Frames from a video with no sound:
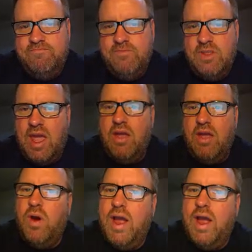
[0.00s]
Okay,
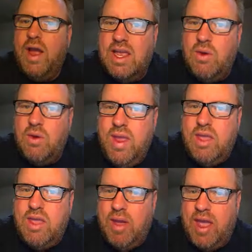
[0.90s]
whereas a weak
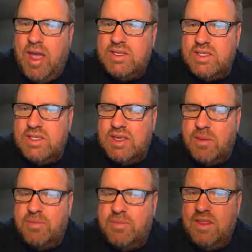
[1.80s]
base is
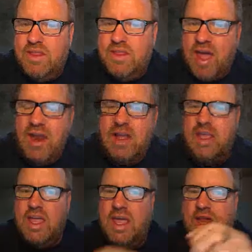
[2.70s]
something that,
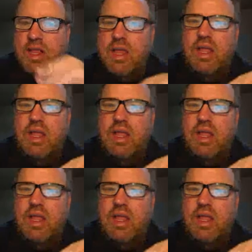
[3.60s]
again,